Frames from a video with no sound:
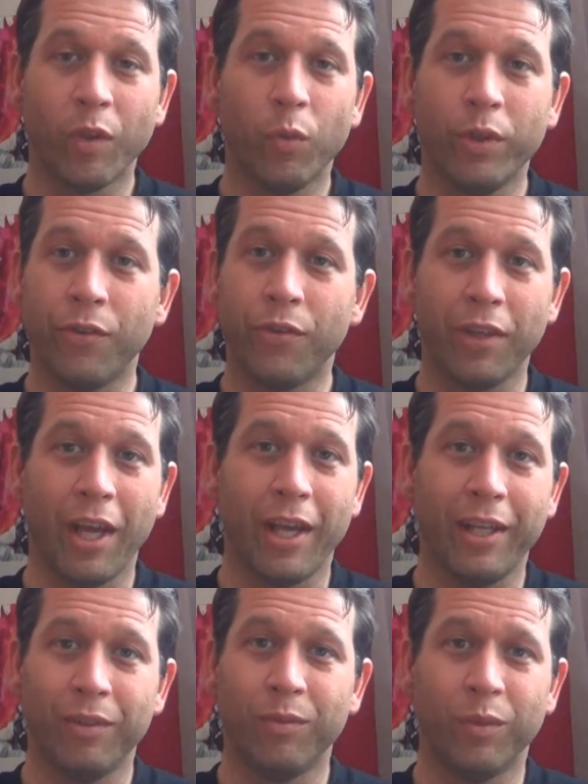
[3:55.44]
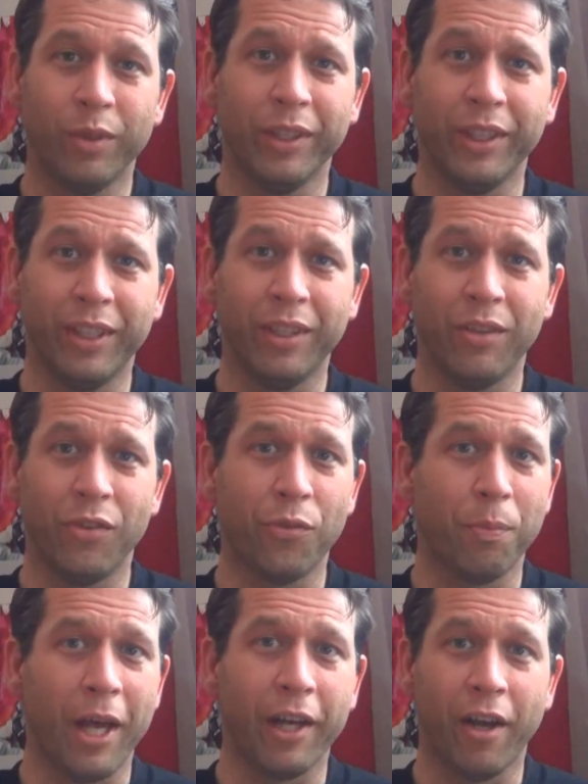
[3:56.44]
was not really
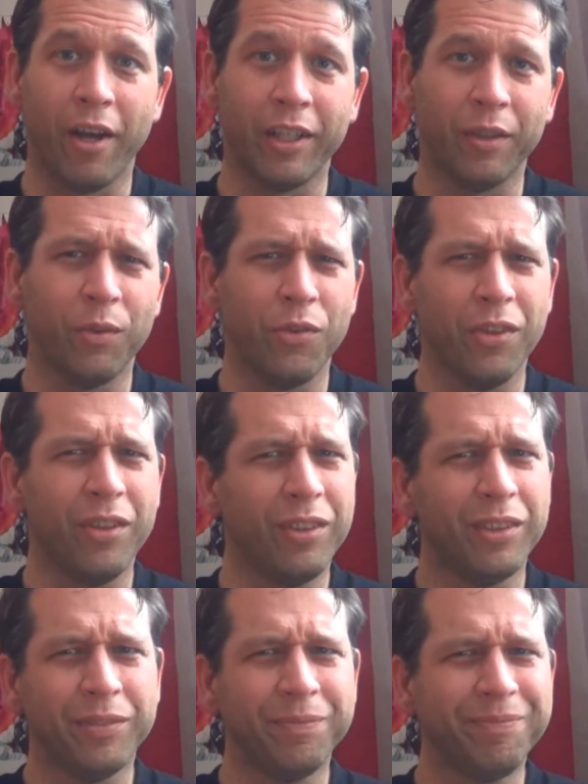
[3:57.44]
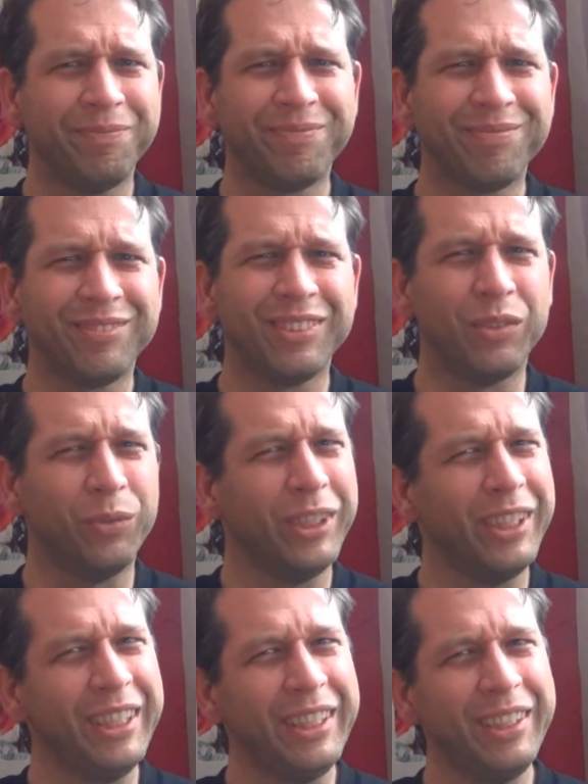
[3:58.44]
spot on. It was a little,
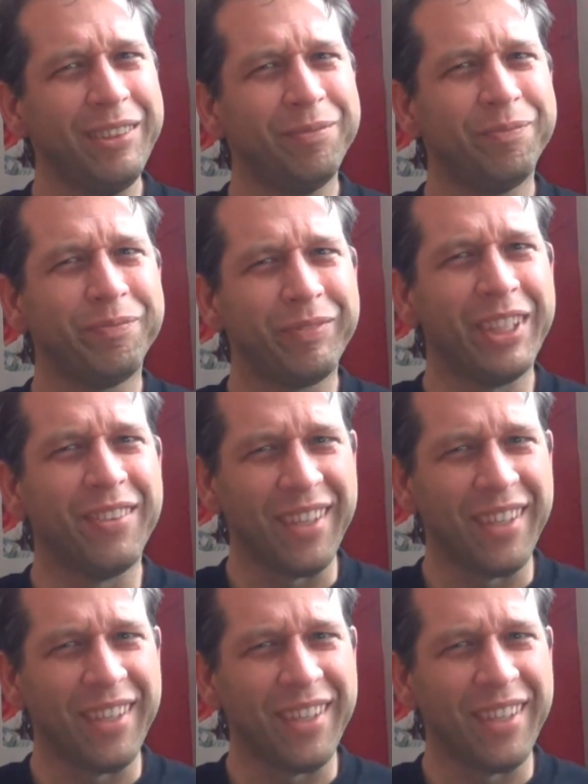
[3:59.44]
really, is